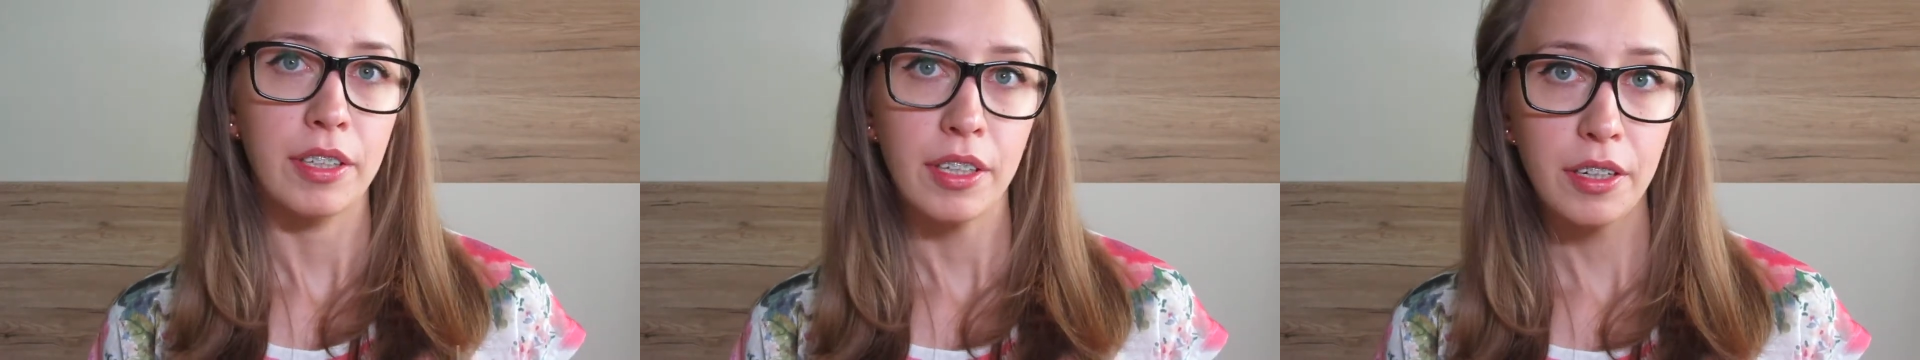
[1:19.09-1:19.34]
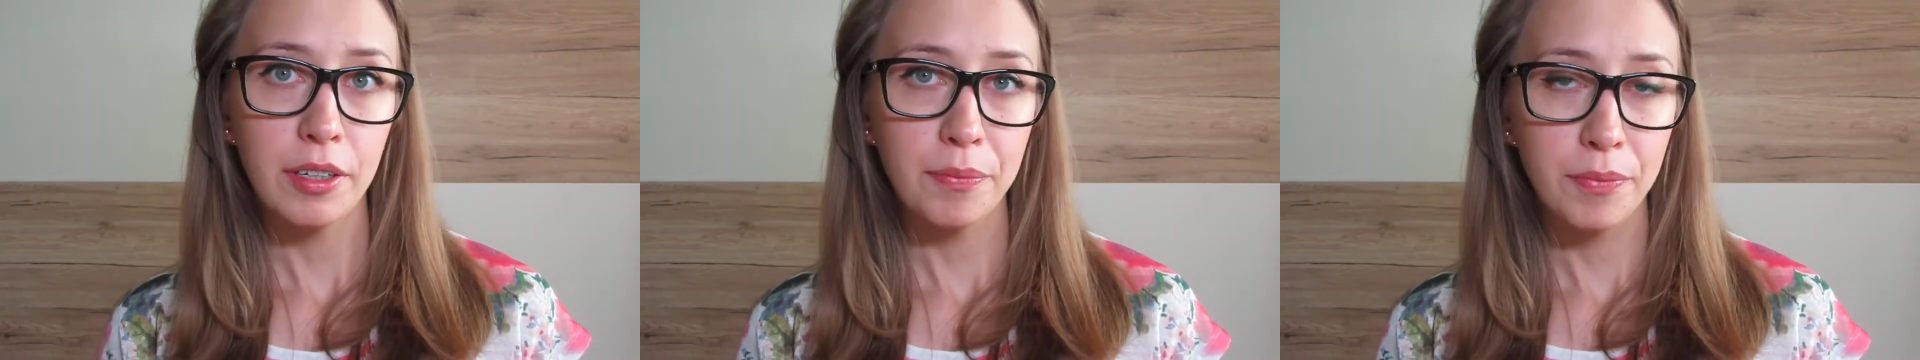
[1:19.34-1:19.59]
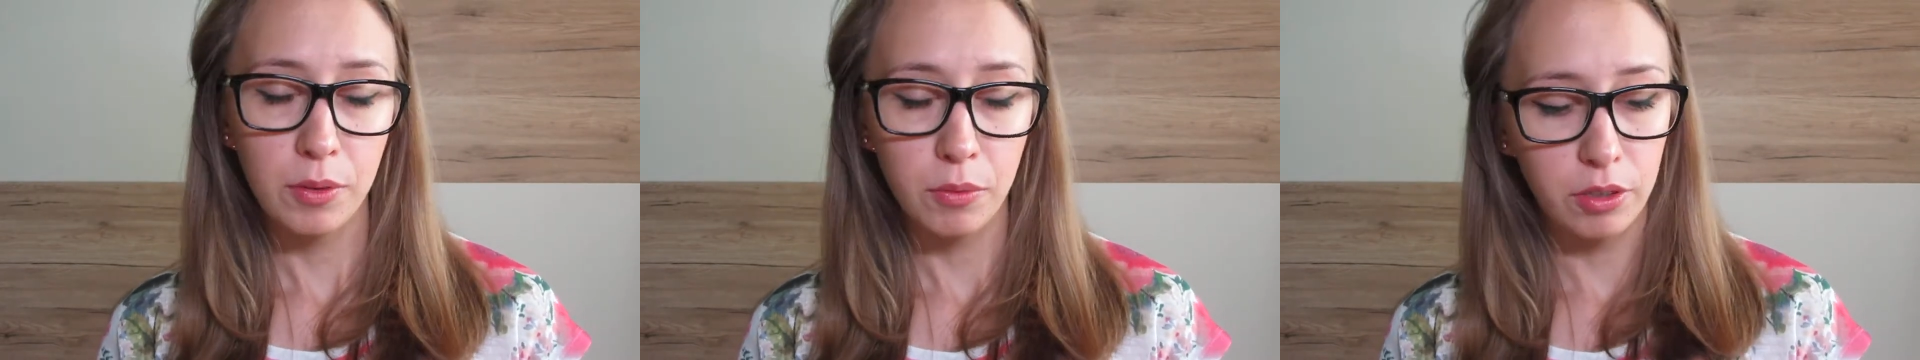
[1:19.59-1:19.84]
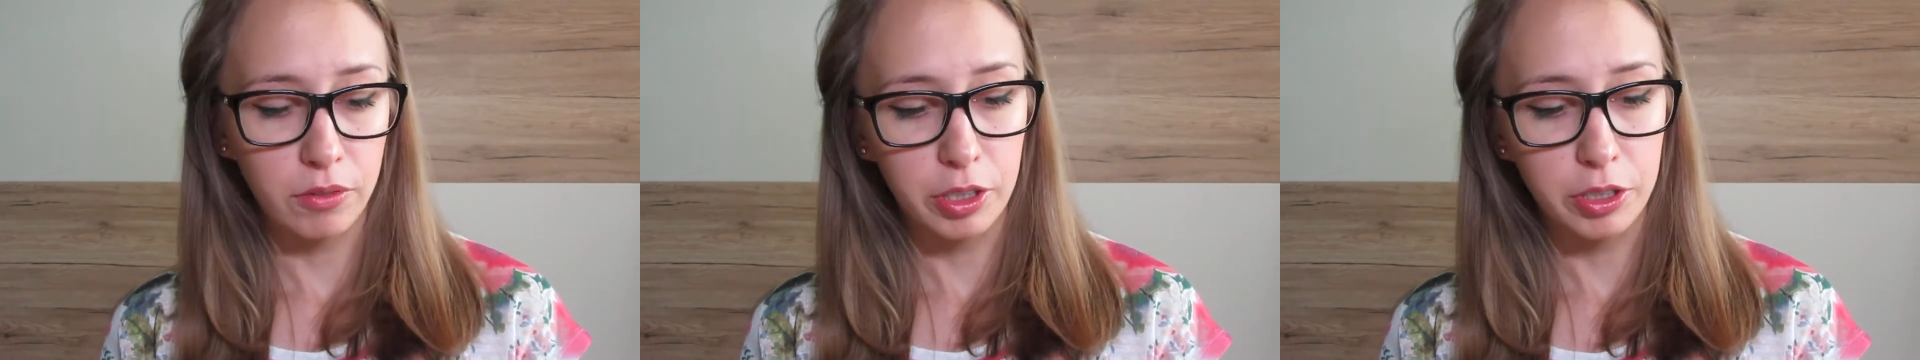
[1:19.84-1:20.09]
here in
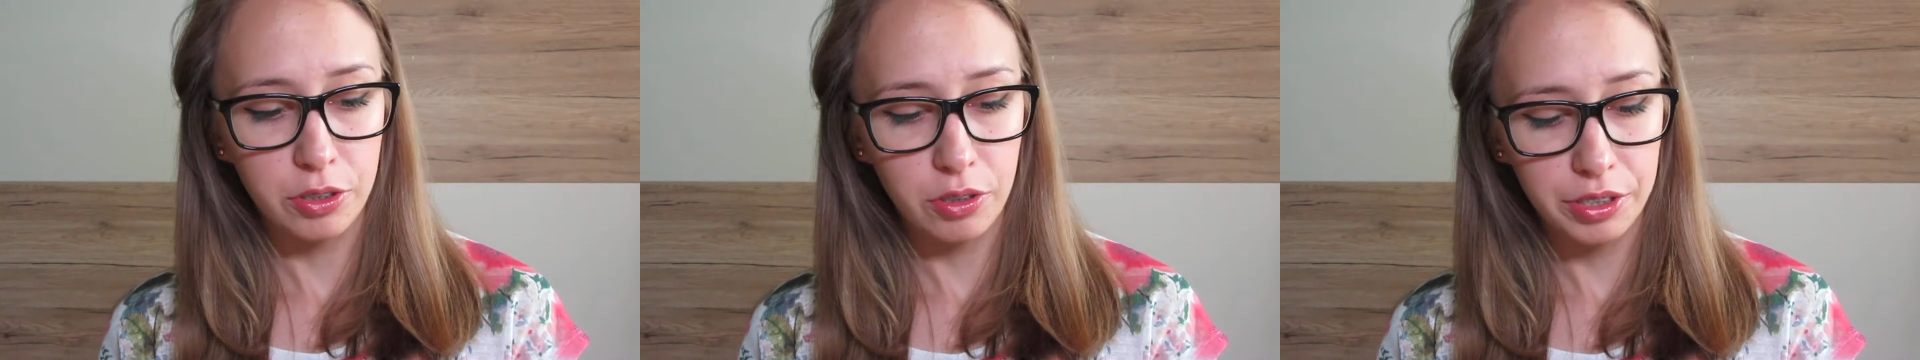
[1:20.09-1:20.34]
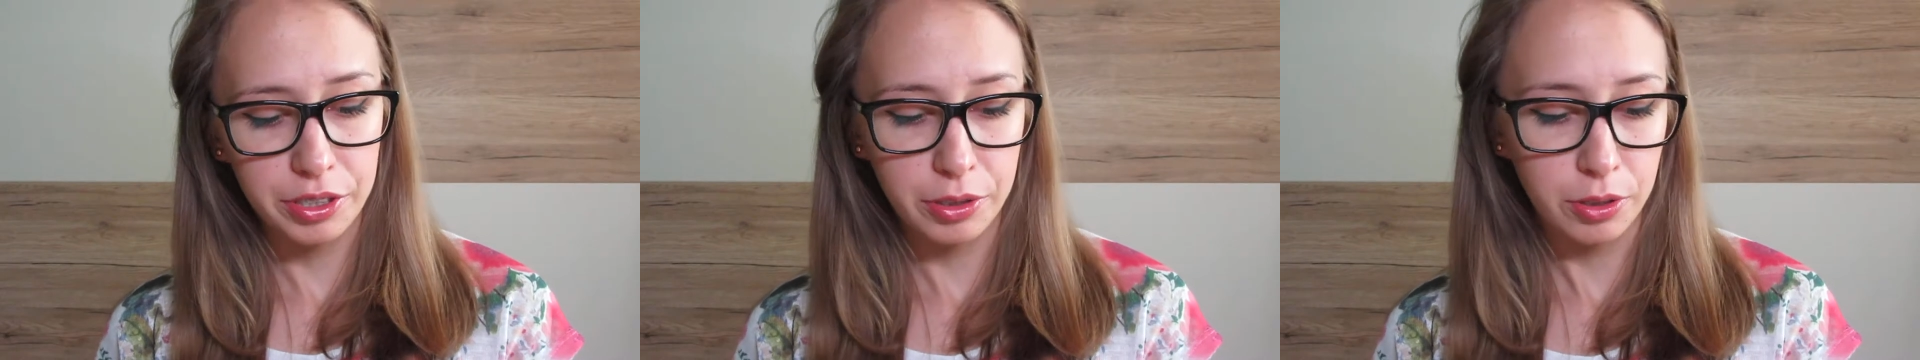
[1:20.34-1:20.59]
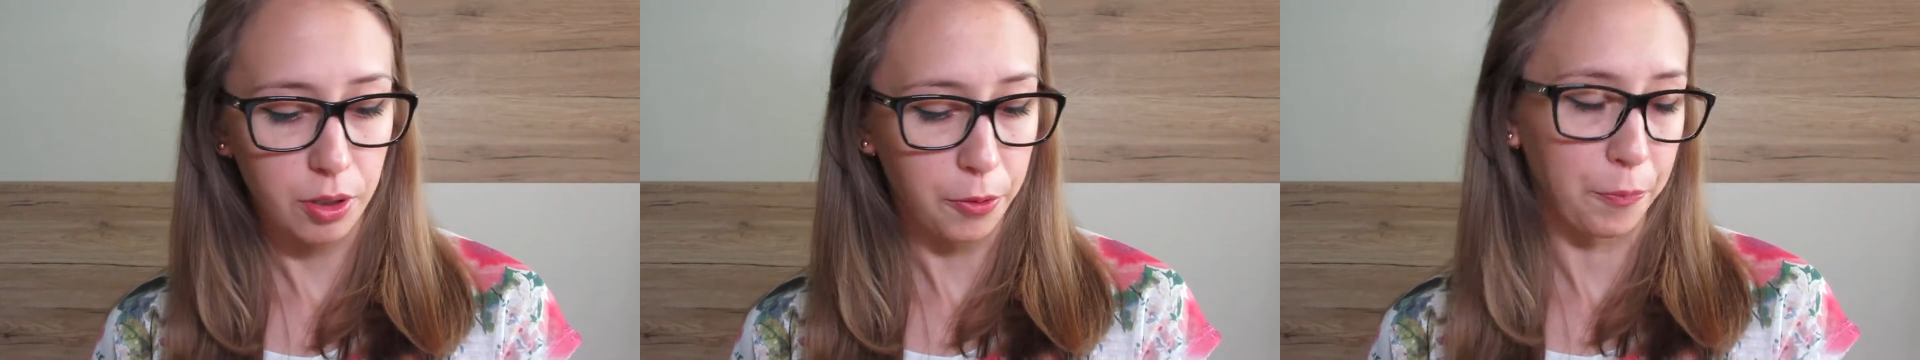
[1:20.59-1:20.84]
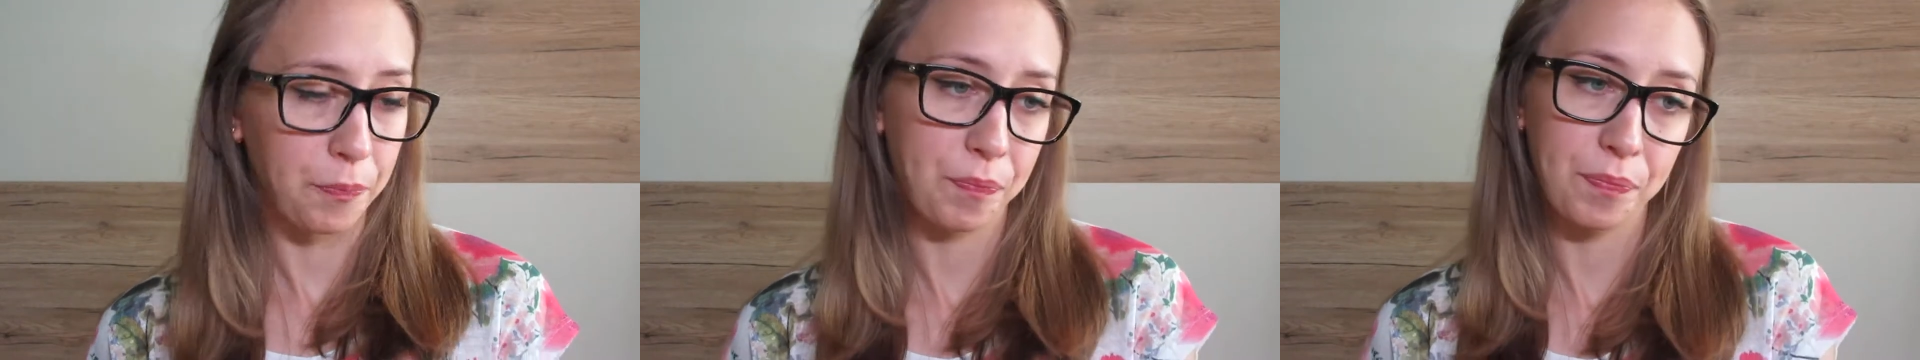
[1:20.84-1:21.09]
one of our stores, so